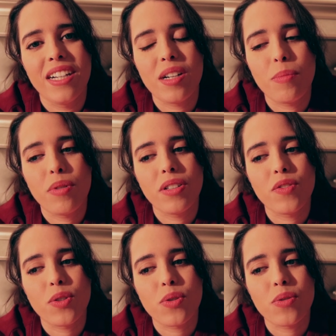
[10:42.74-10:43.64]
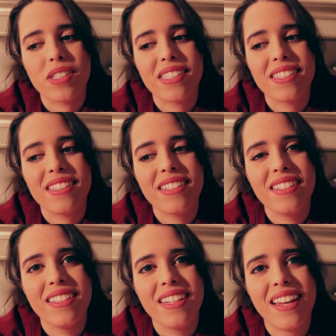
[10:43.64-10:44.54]
at a point of social
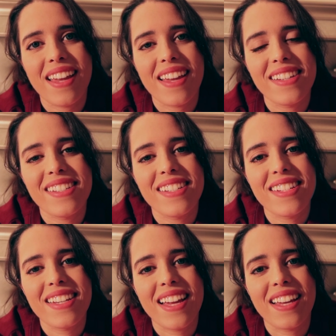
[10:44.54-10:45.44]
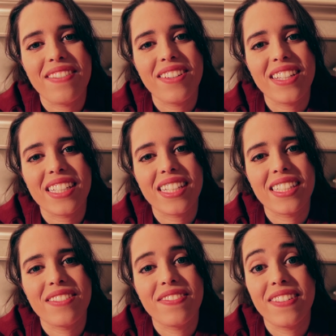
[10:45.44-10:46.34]
distancing, and I feel like I
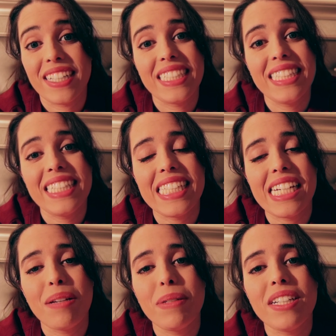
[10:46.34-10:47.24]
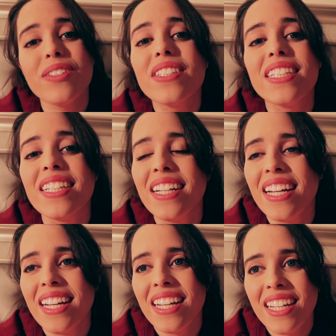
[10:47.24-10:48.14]
can find the time now
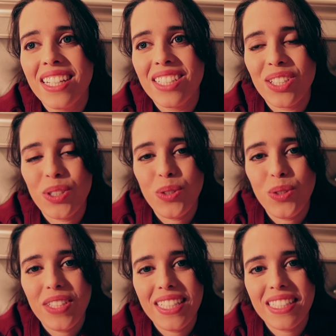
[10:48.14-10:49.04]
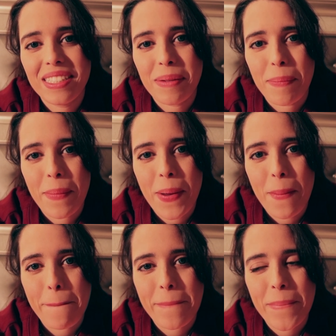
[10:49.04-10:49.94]
to do these, but
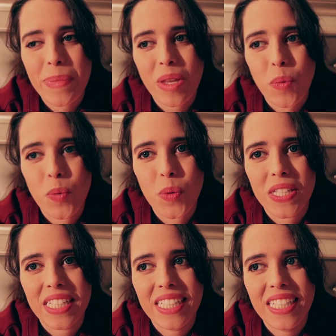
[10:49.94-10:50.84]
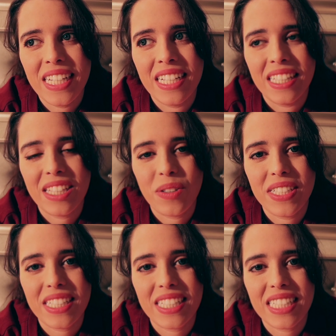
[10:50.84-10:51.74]
we'll see. There
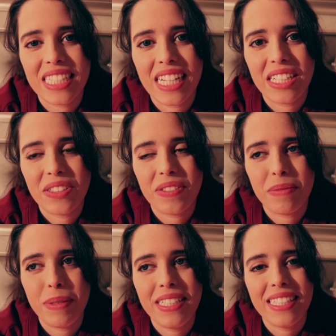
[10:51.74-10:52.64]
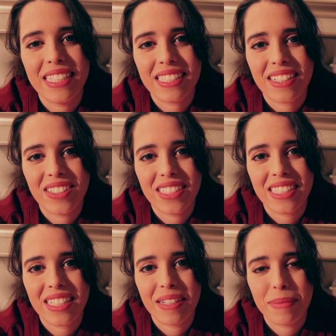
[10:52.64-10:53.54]
is a lot of BTS
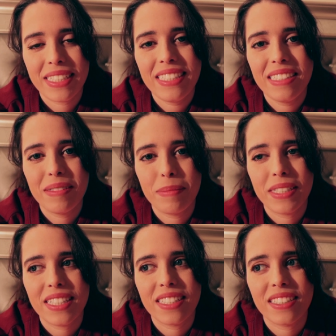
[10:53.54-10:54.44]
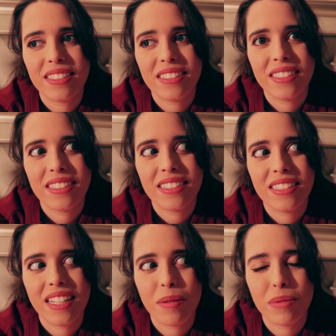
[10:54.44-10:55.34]
content coming because
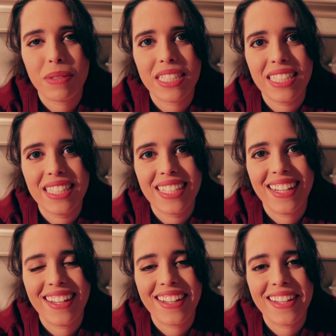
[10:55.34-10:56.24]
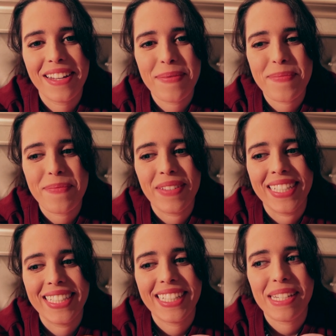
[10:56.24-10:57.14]
I'm obsessed.
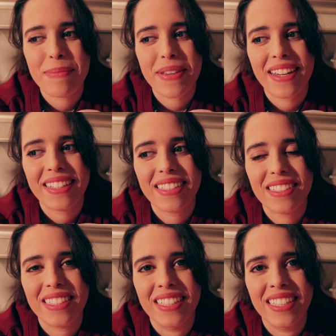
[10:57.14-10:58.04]
I am kind of